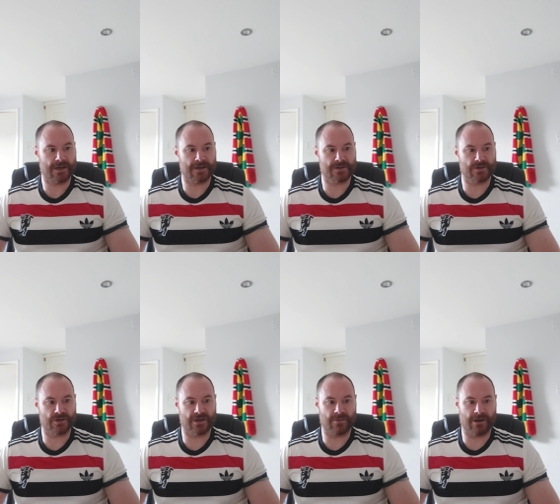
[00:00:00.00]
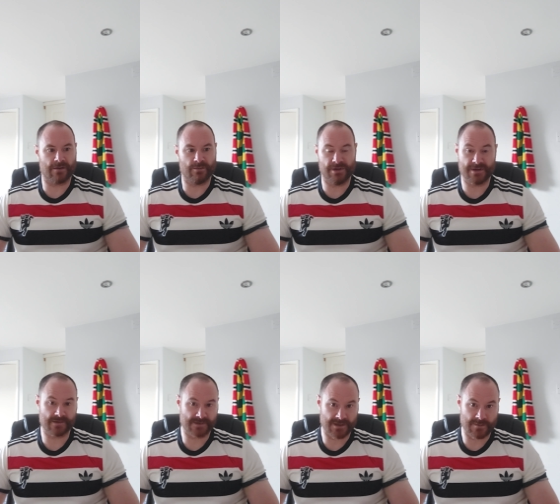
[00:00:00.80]
talking about personal
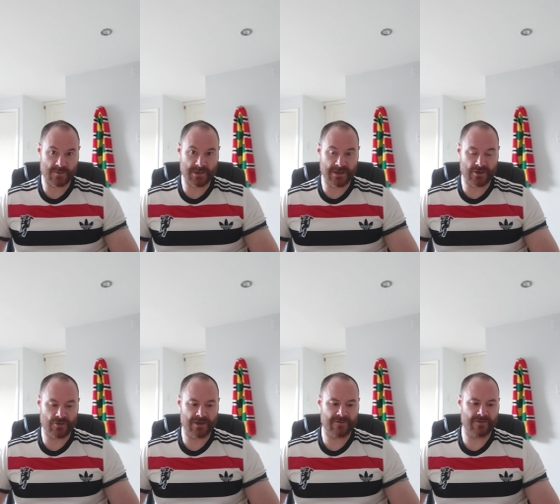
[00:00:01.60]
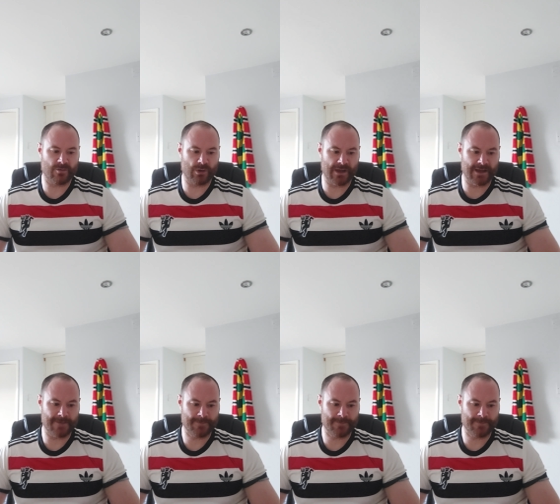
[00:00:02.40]
terms being agreed for the player.